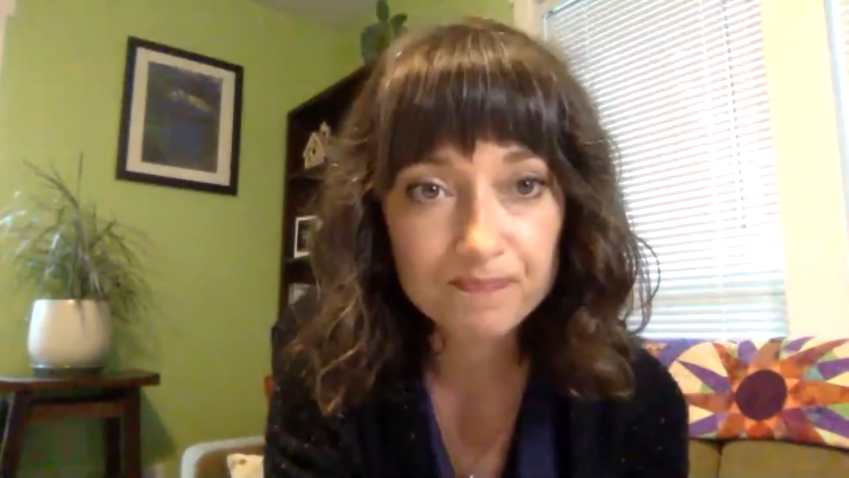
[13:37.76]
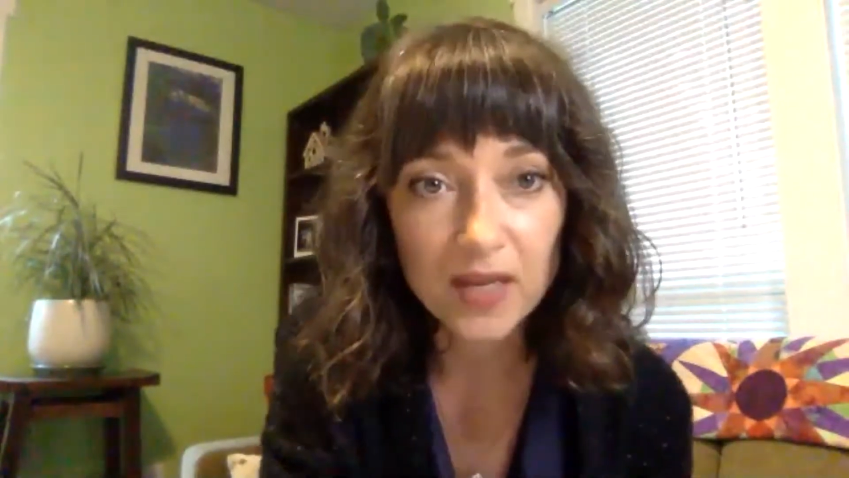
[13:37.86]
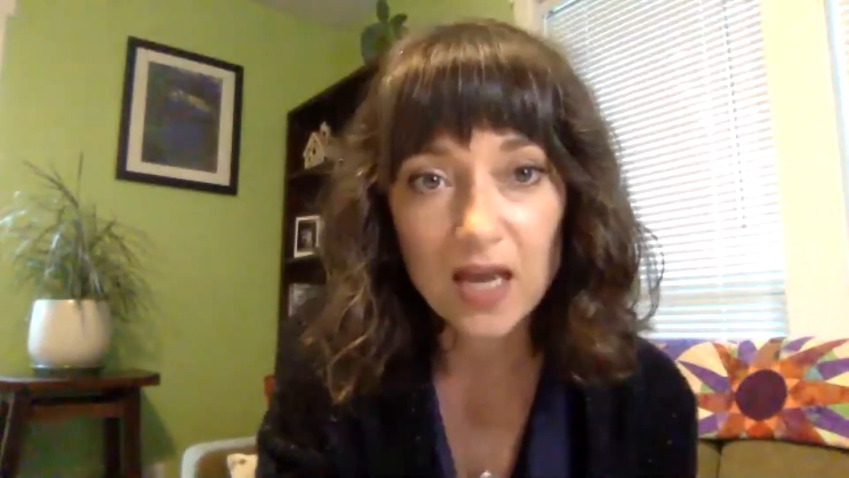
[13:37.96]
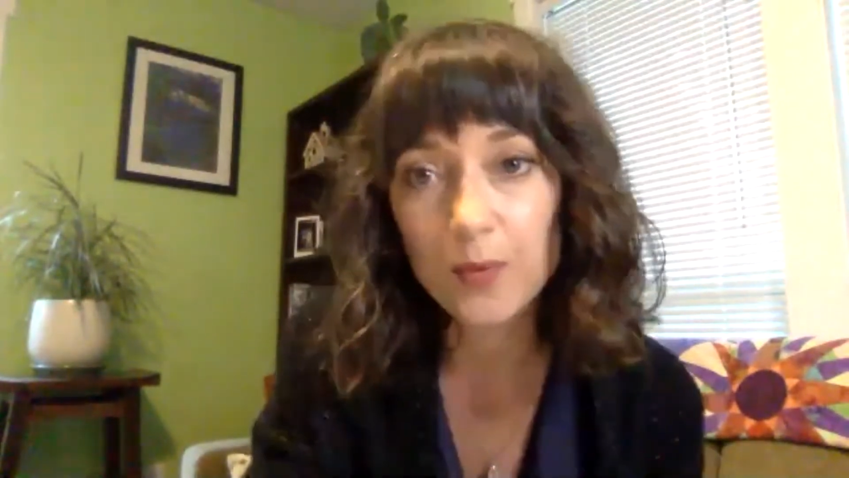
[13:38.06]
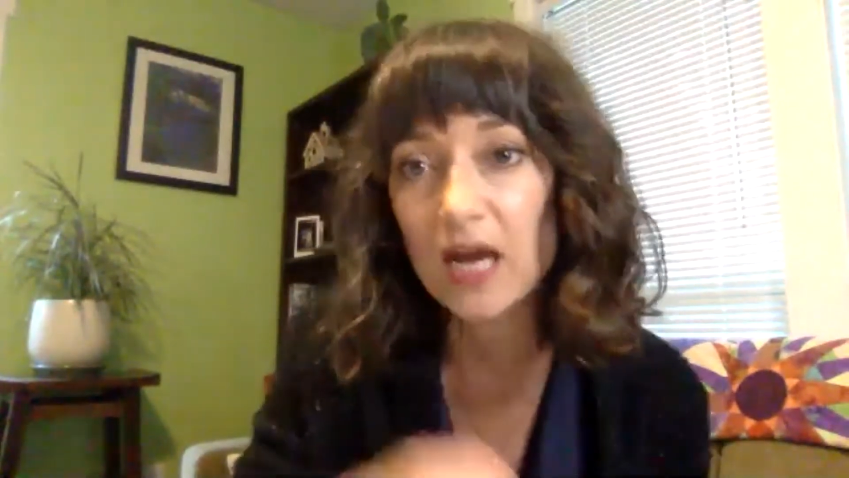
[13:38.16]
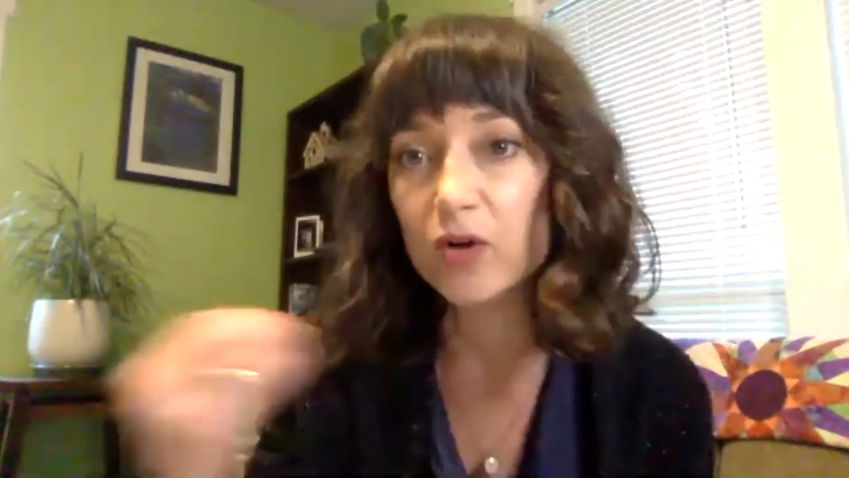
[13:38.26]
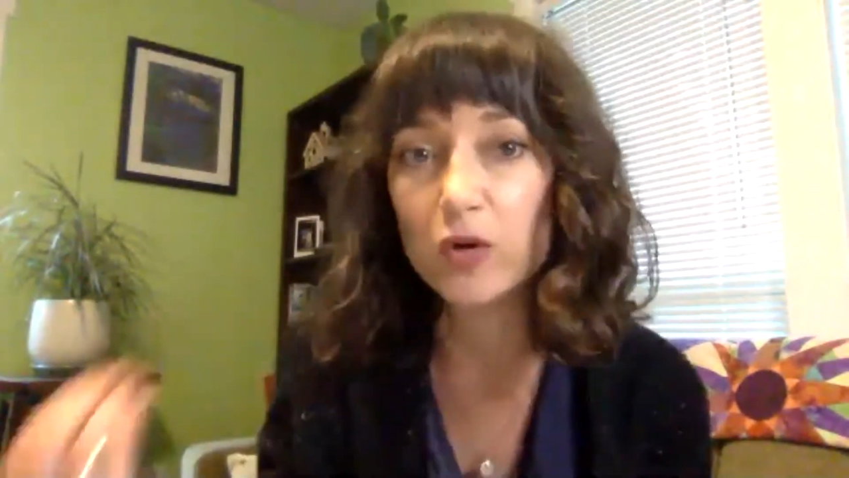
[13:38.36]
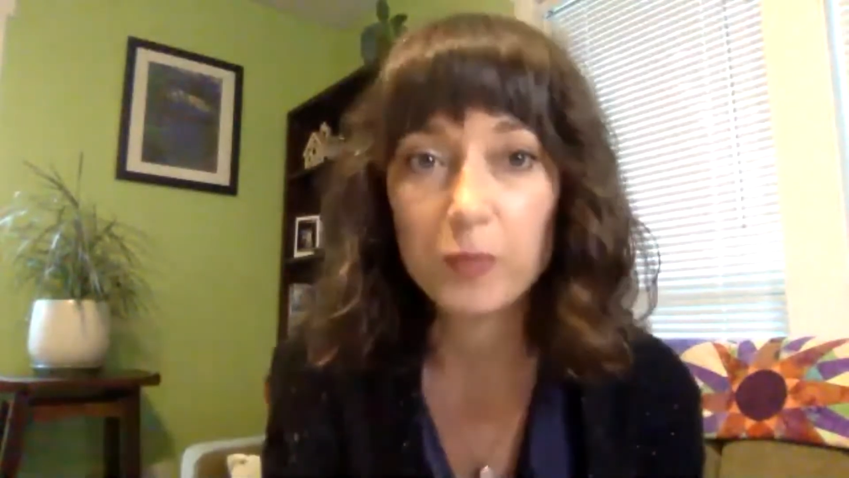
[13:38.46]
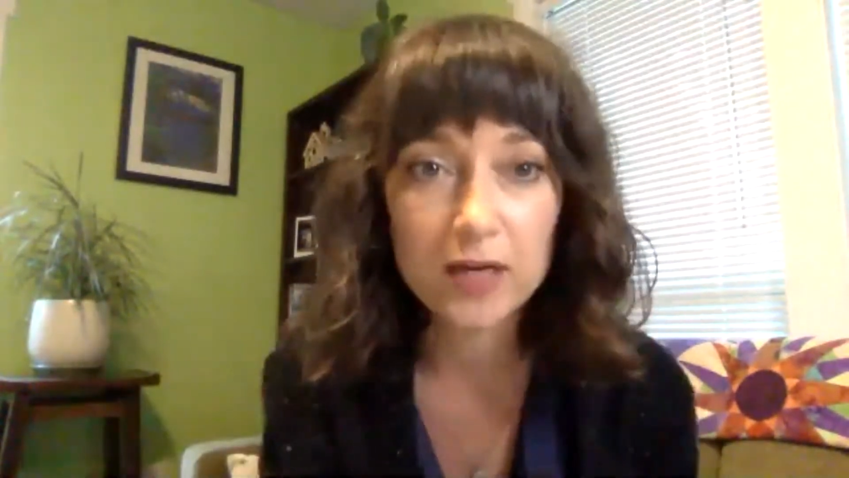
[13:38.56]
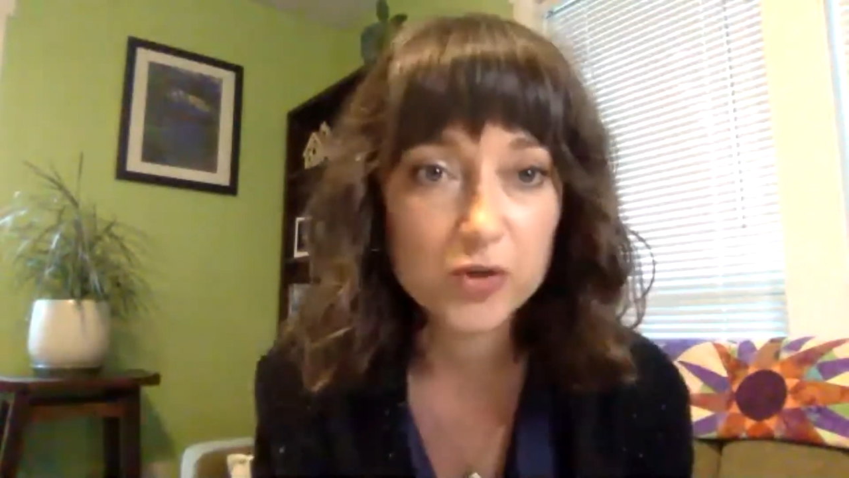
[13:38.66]
and we have a
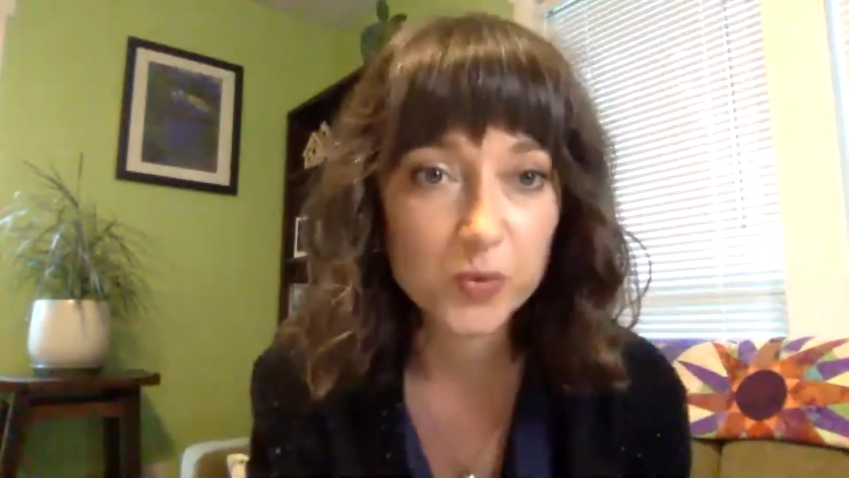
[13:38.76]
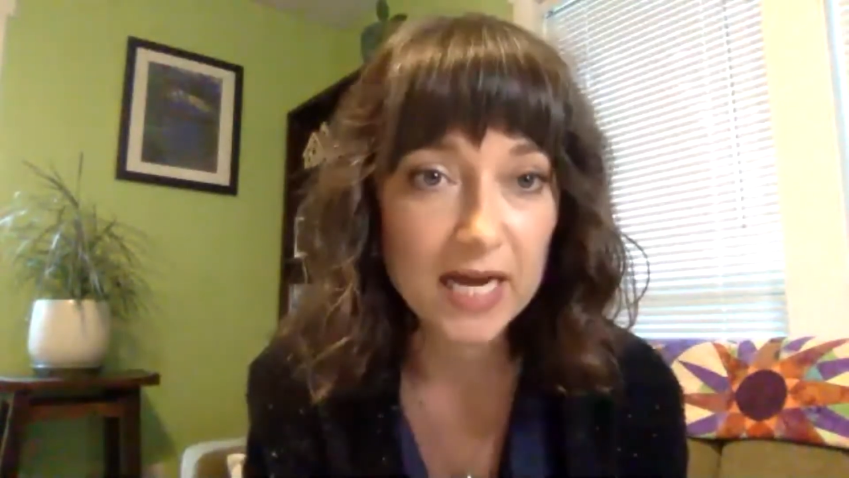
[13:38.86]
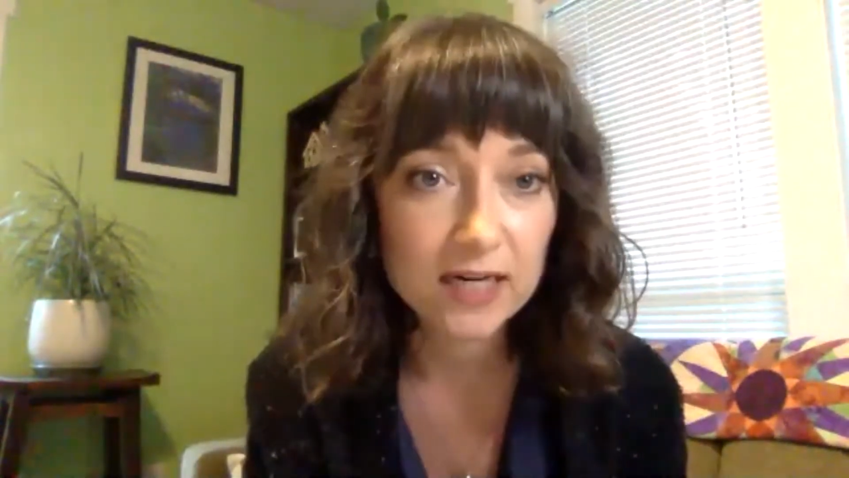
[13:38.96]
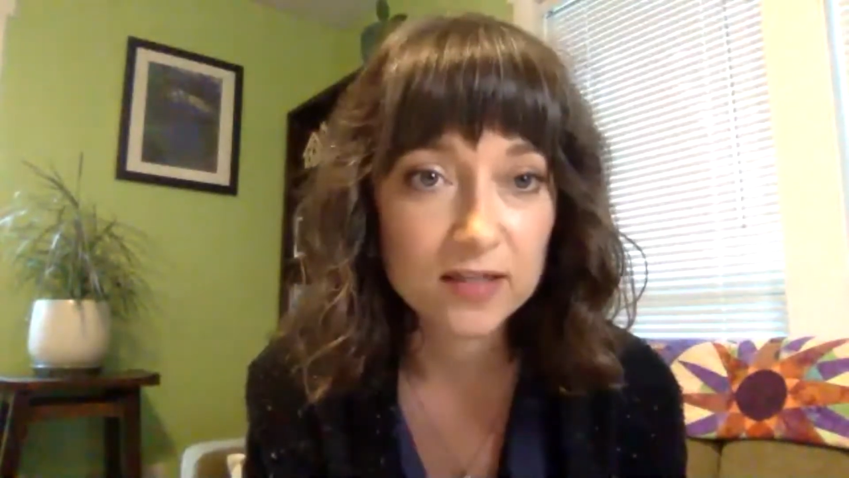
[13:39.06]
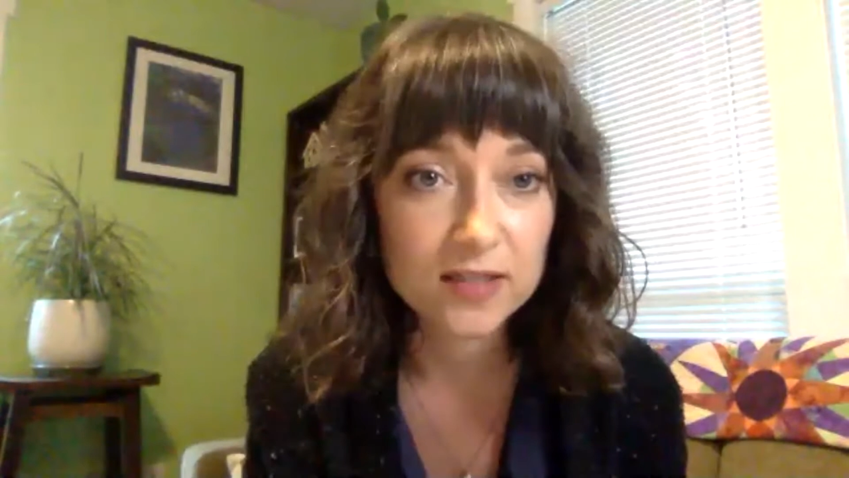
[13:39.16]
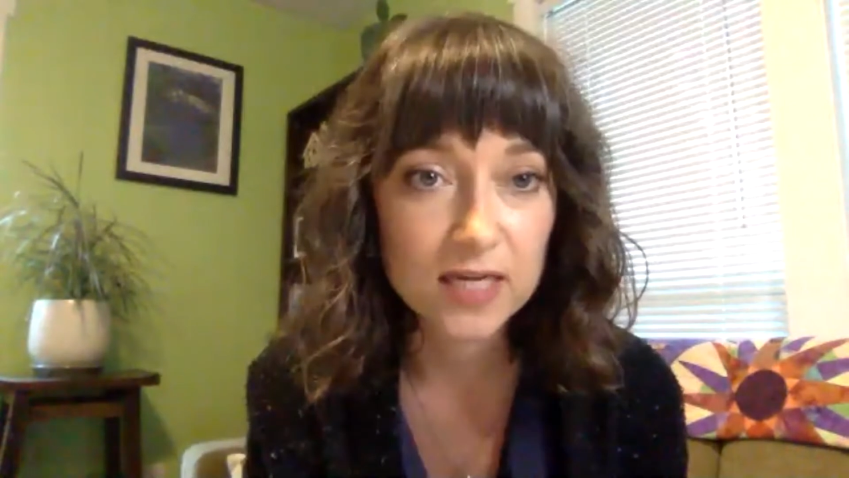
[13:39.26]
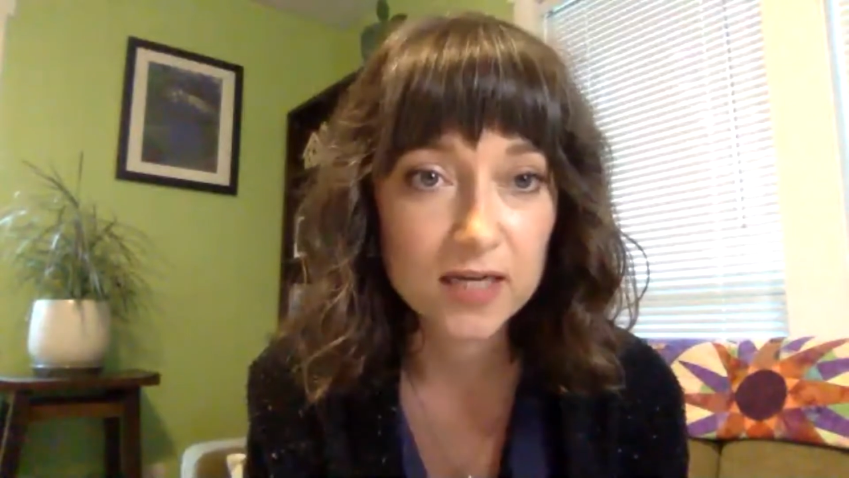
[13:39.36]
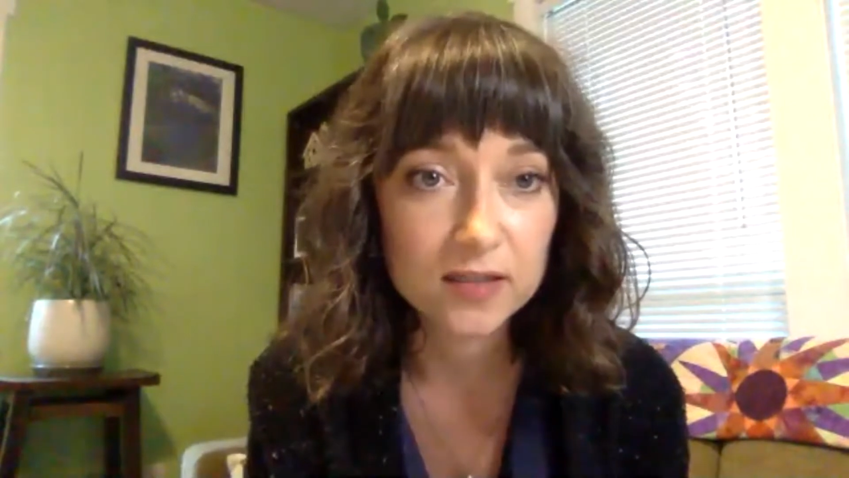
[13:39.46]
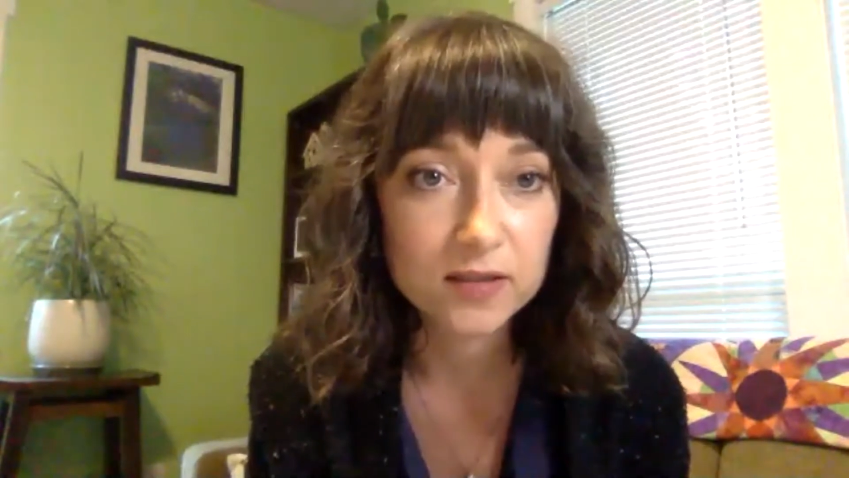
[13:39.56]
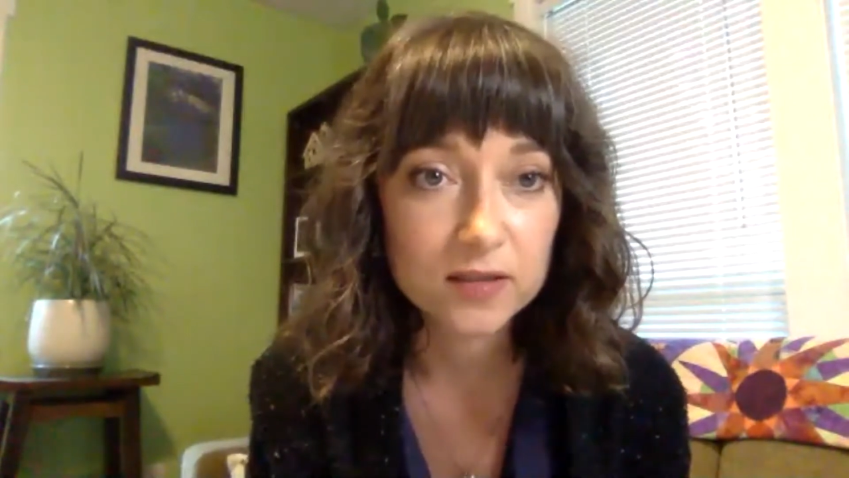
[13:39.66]
Growth Management Act that
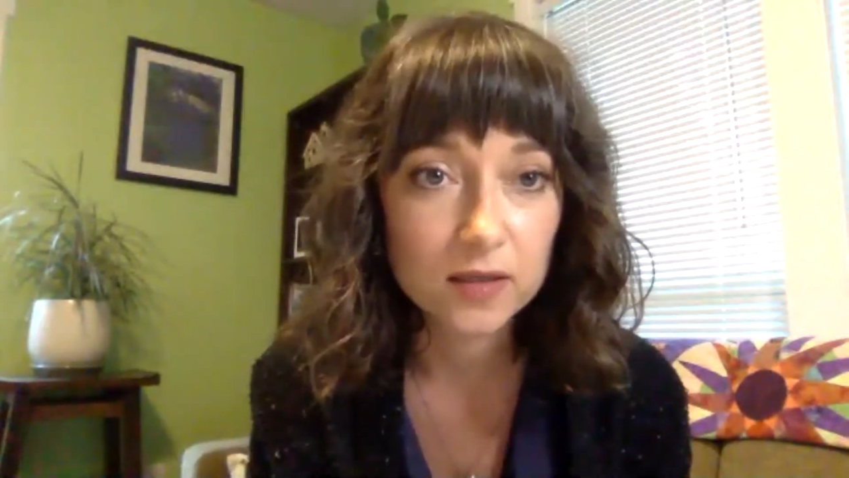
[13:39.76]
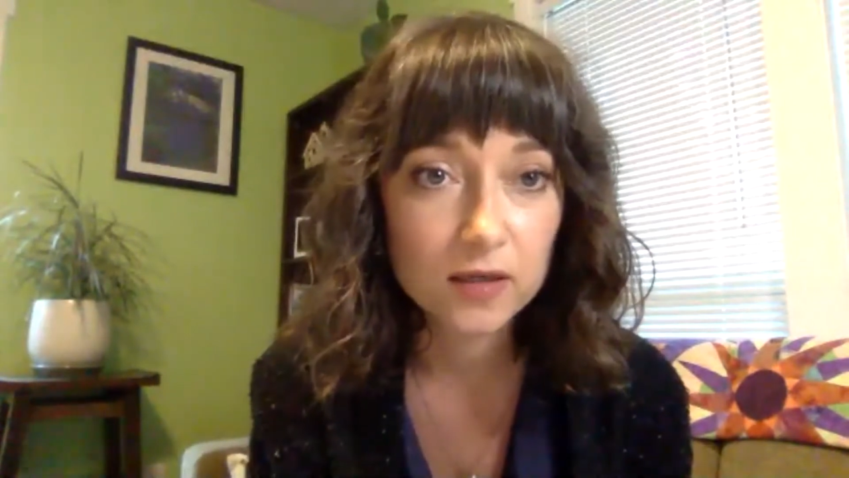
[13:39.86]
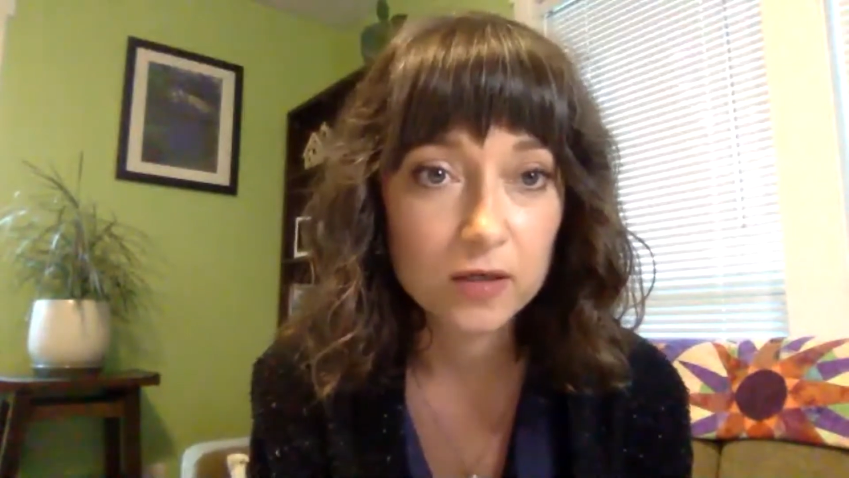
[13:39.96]
says